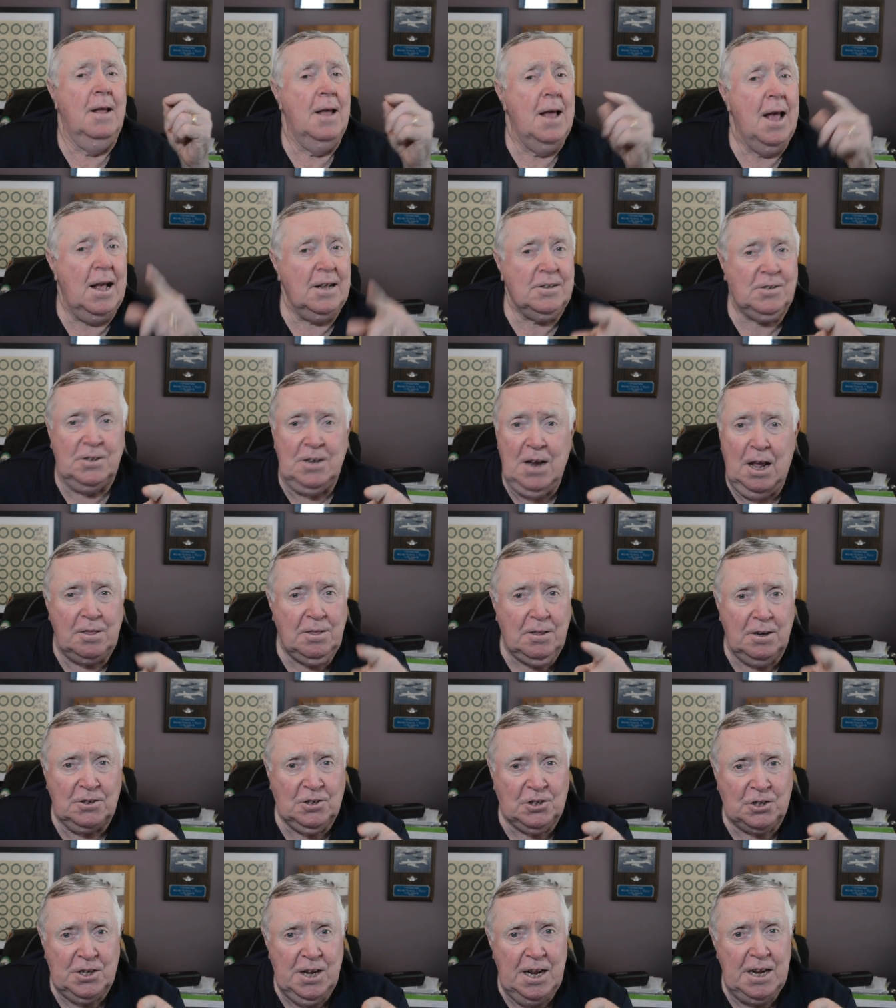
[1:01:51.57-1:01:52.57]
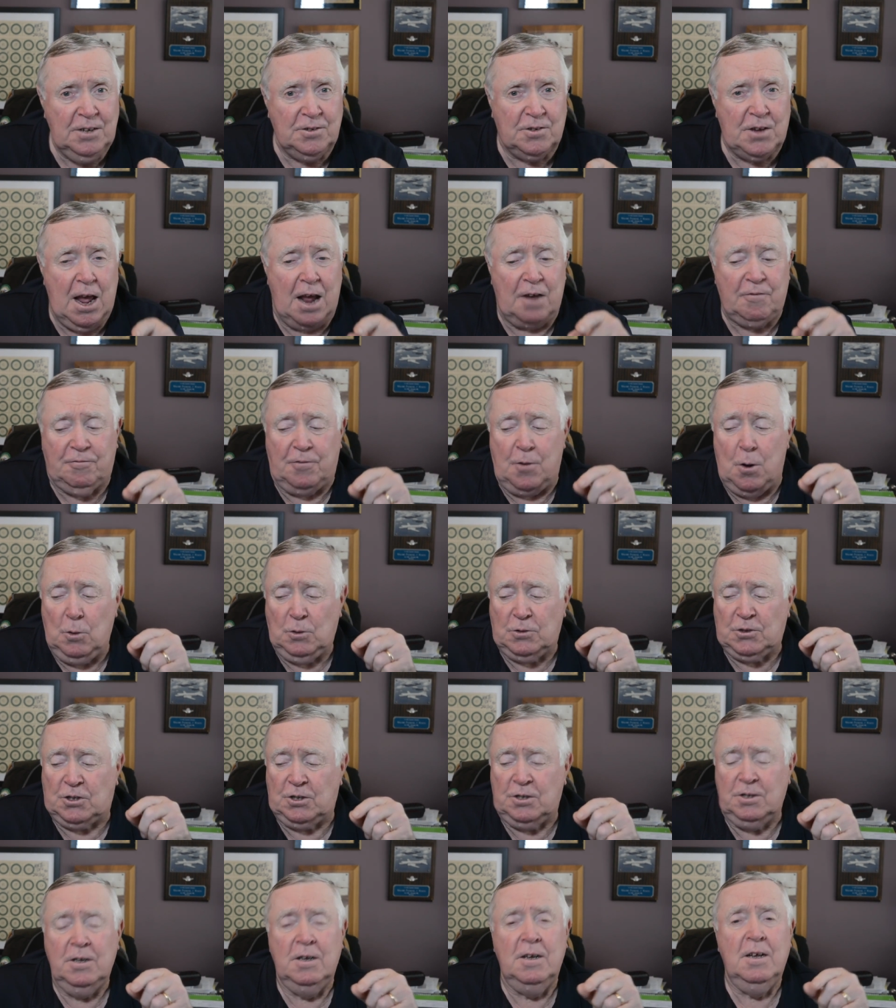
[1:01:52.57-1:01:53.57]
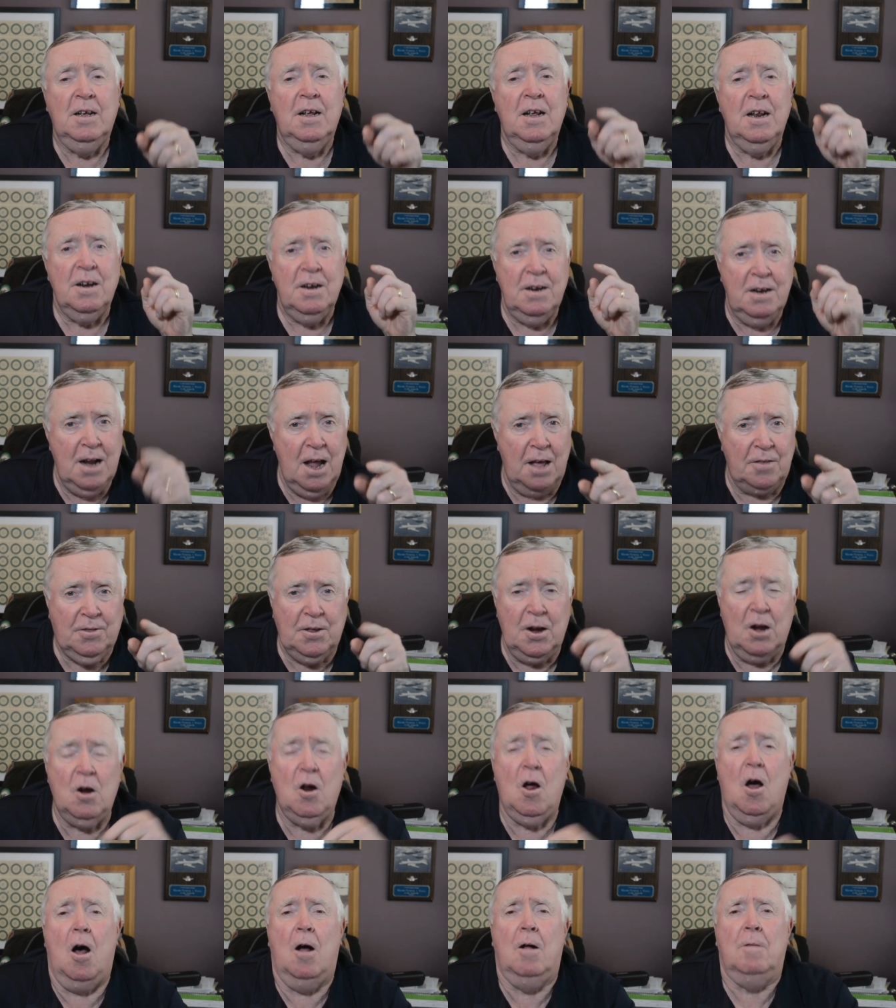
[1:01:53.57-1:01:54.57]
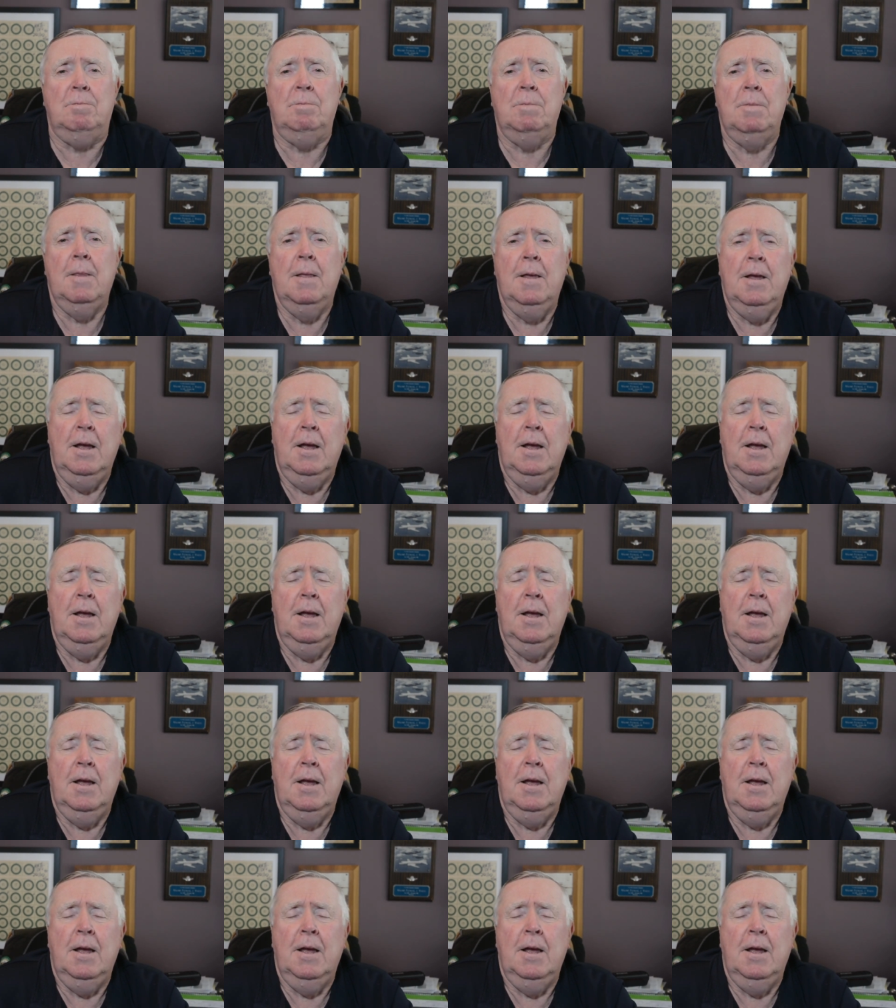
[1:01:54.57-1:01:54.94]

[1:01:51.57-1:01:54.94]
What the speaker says: that's nothing to sneeze at, folks. Nothing at all.